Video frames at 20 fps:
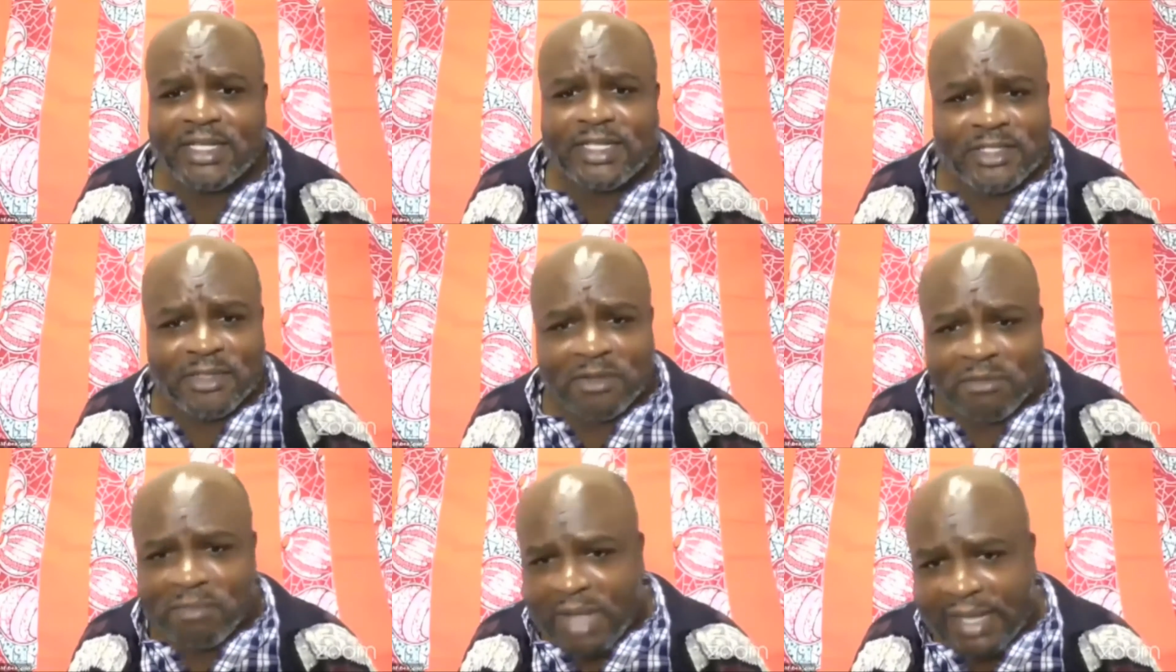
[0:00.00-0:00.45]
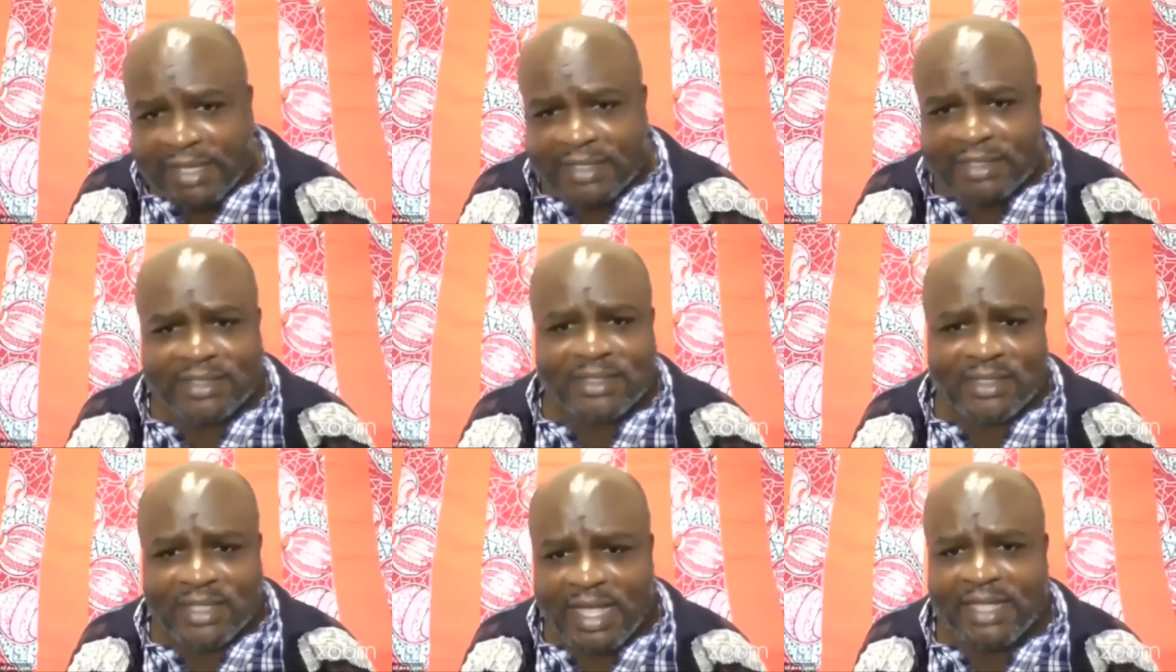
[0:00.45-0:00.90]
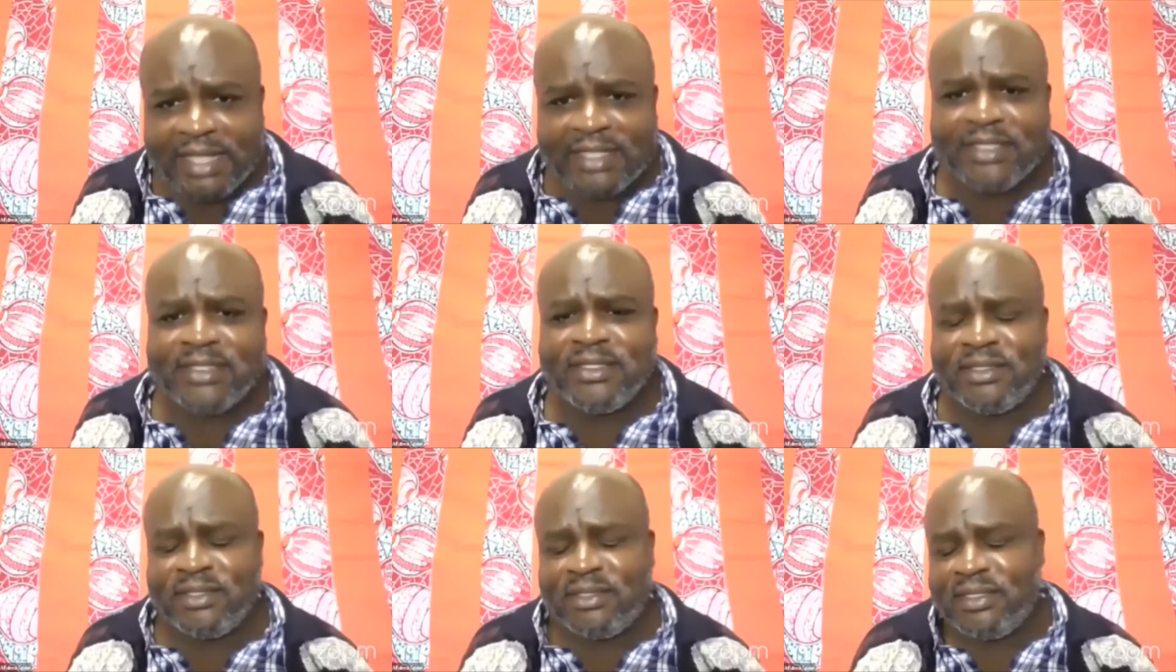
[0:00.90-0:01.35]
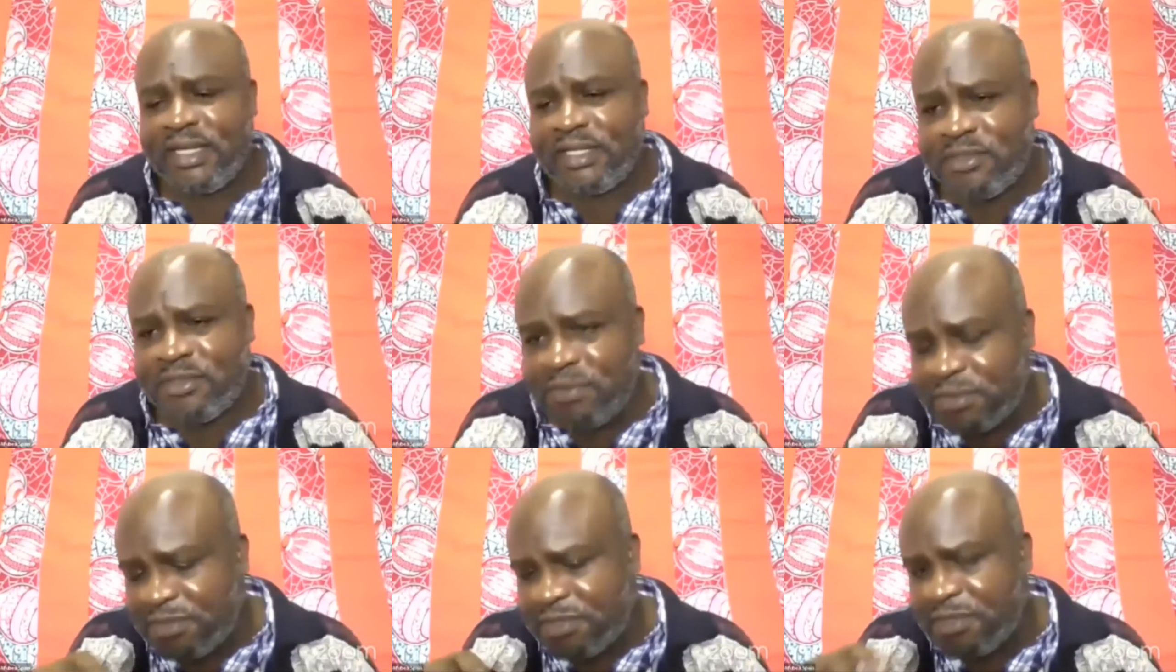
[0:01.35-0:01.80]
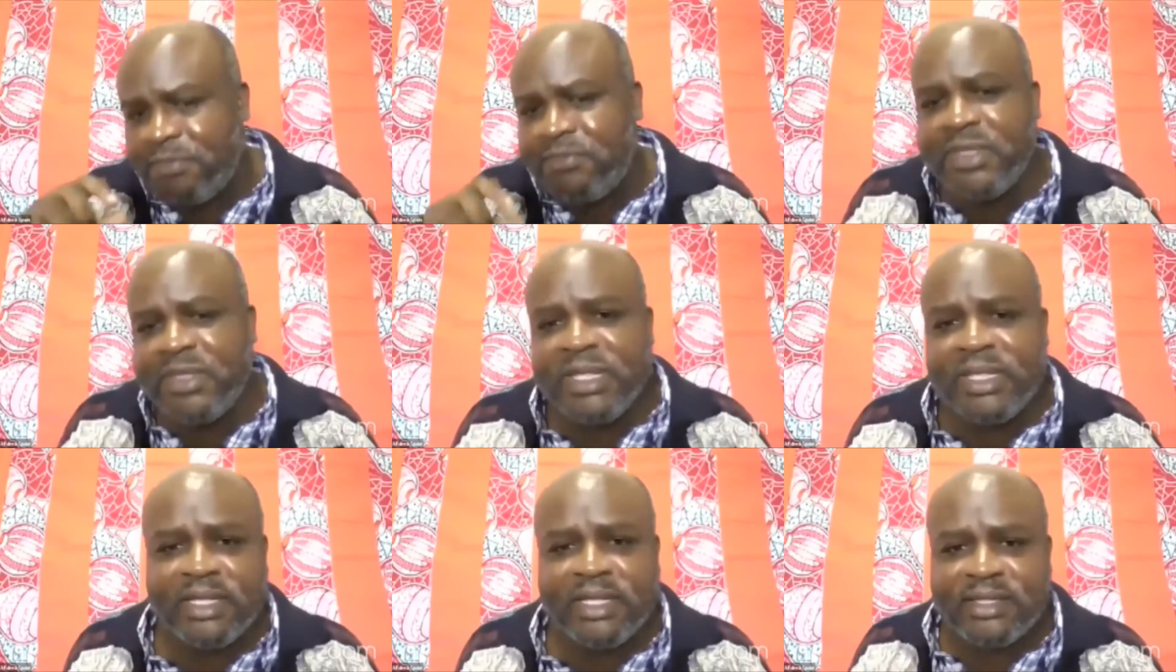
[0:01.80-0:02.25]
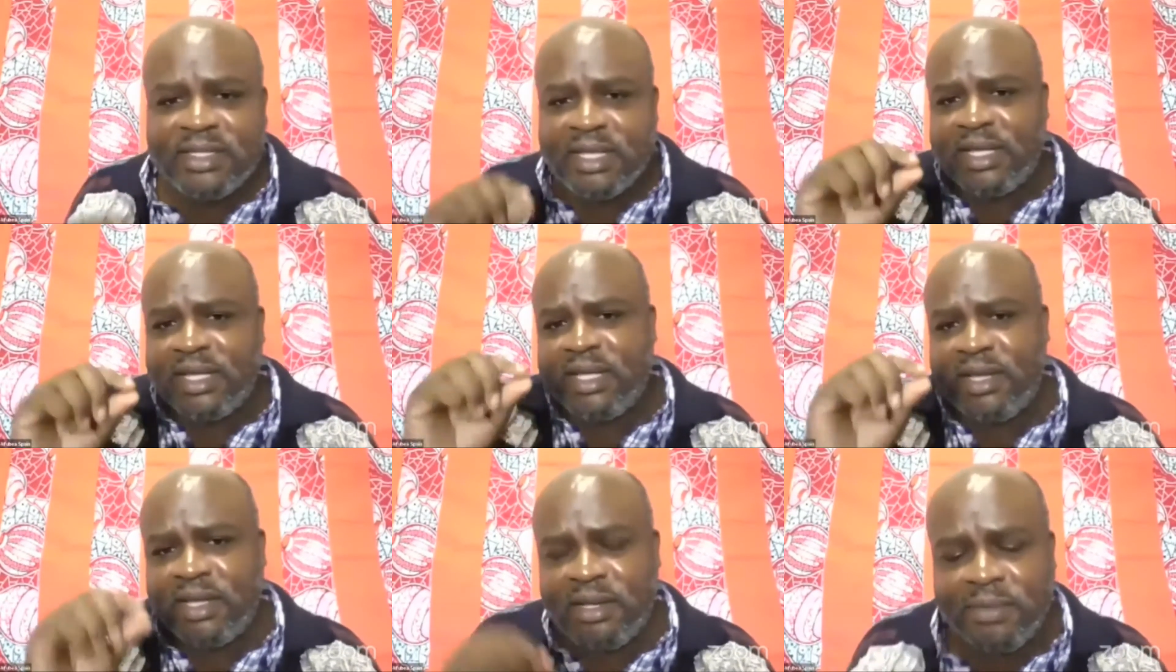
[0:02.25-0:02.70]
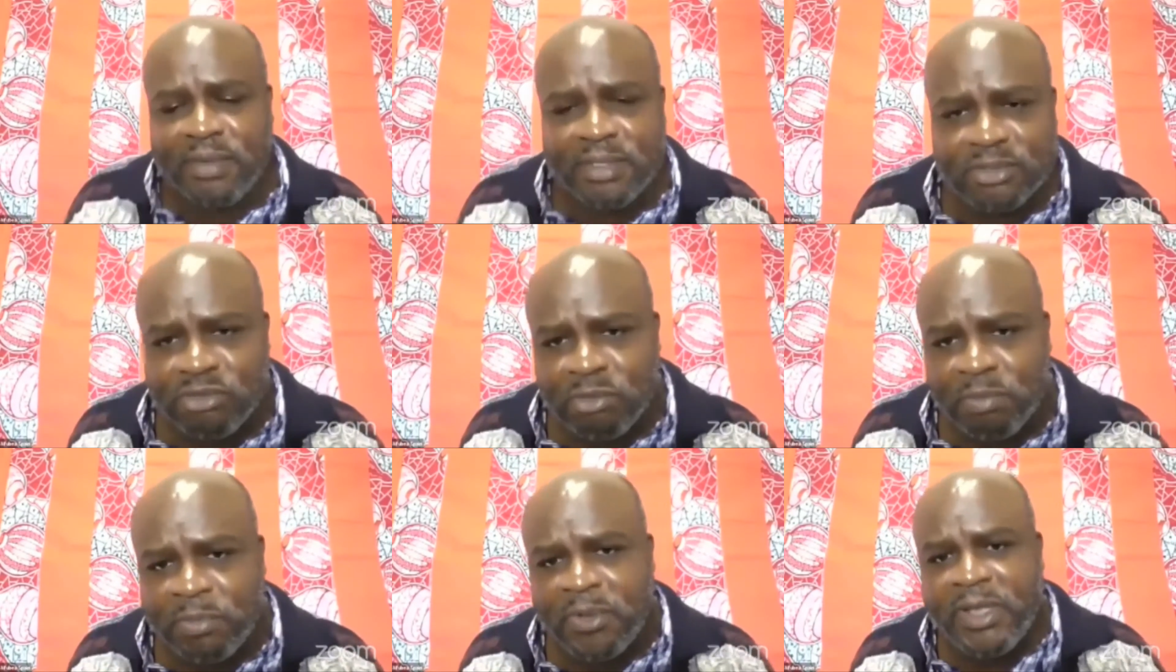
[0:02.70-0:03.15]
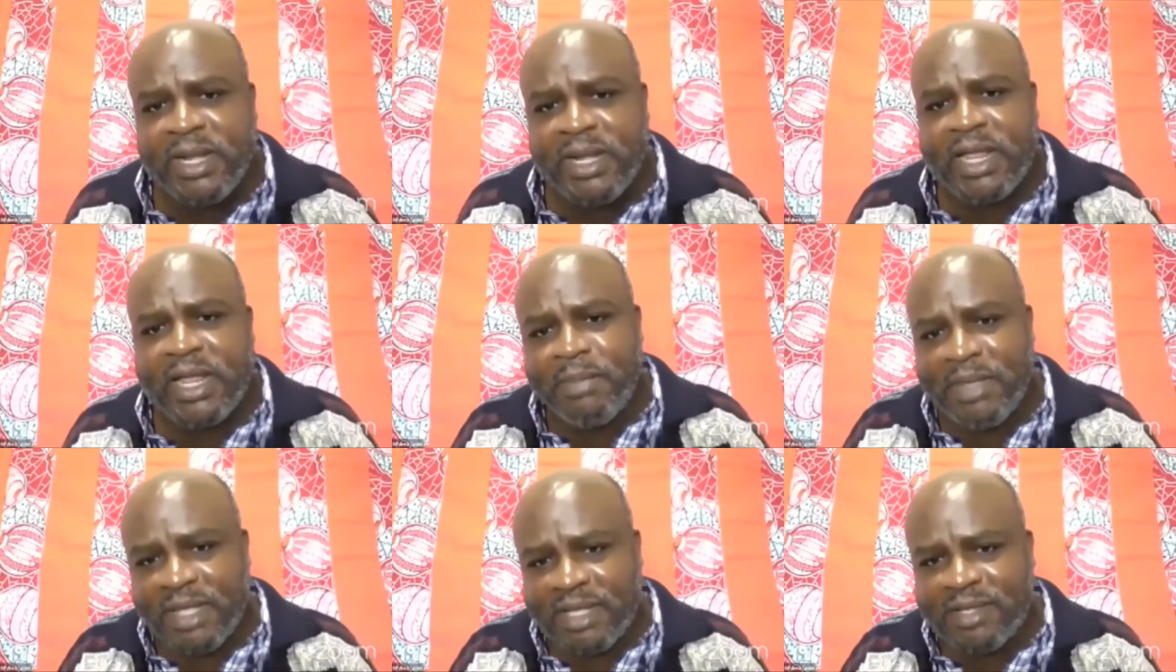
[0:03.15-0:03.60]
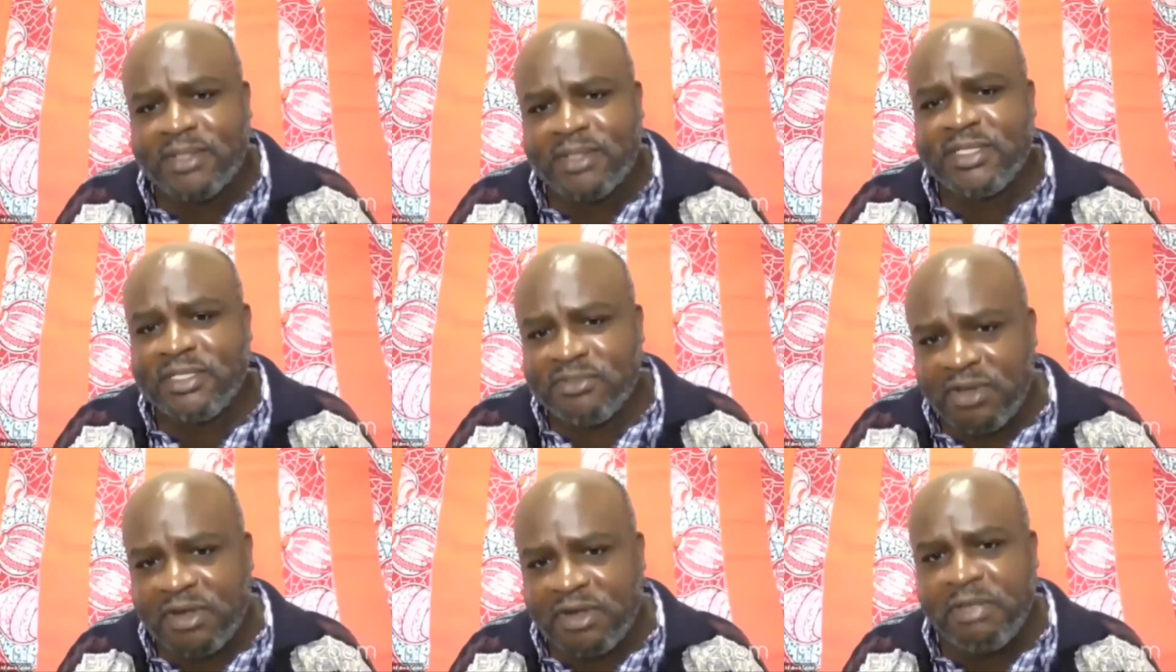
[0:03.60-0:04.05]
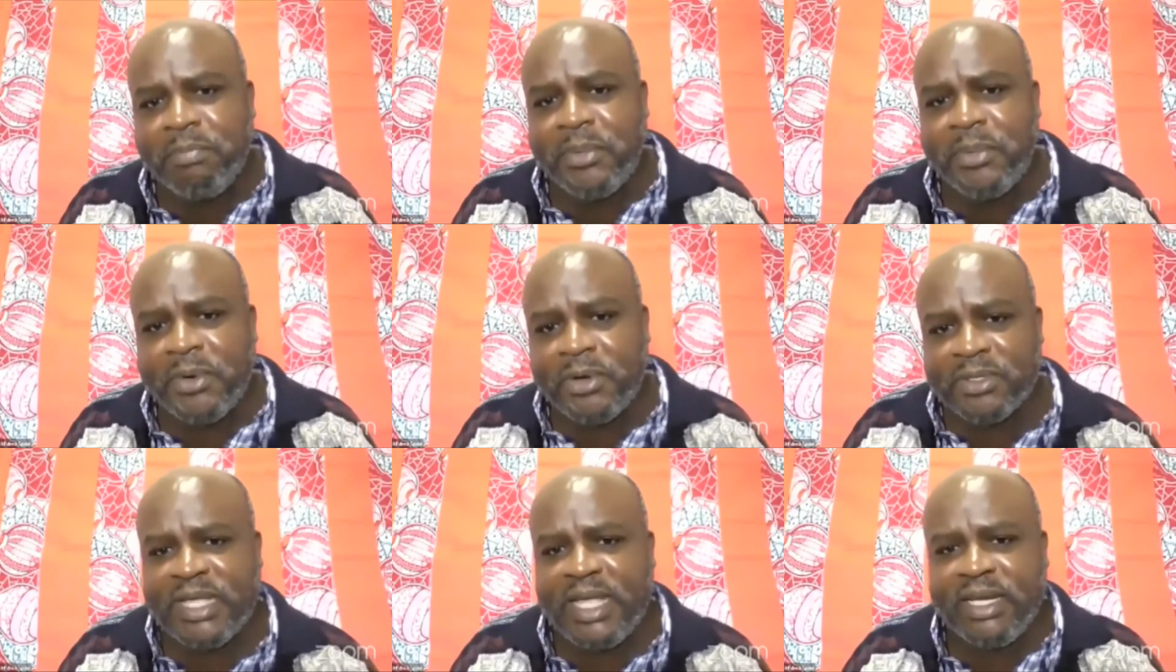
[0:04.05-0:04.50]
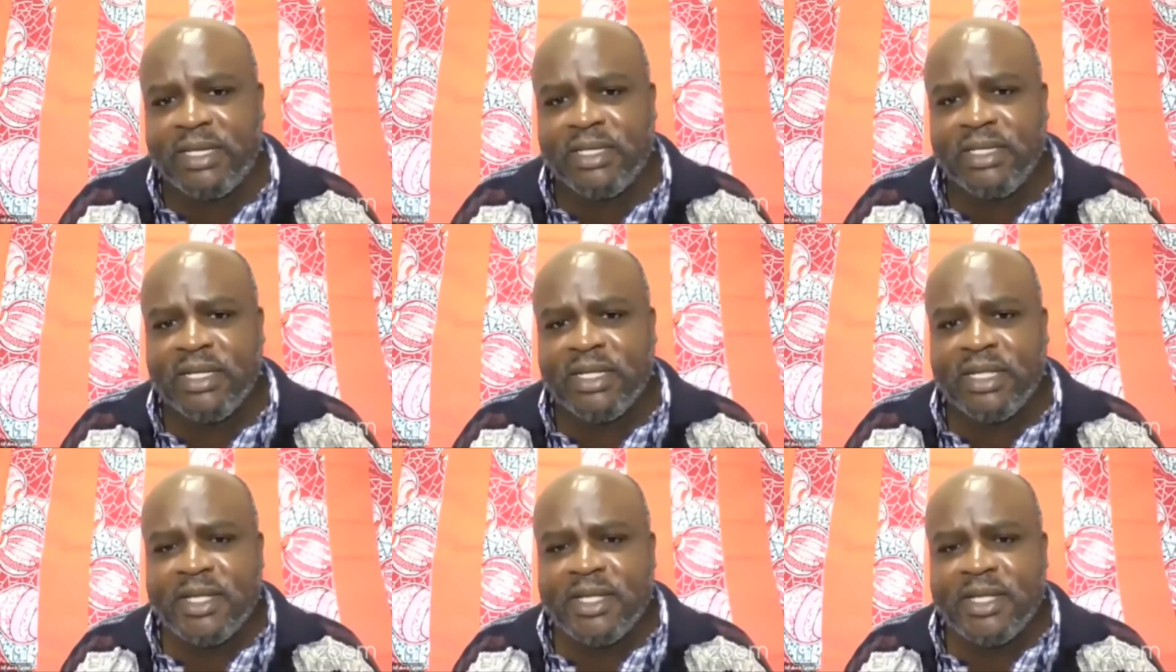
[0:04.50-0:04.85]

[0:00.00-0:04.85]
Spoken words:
So that's something that I was to point out, because it's very important,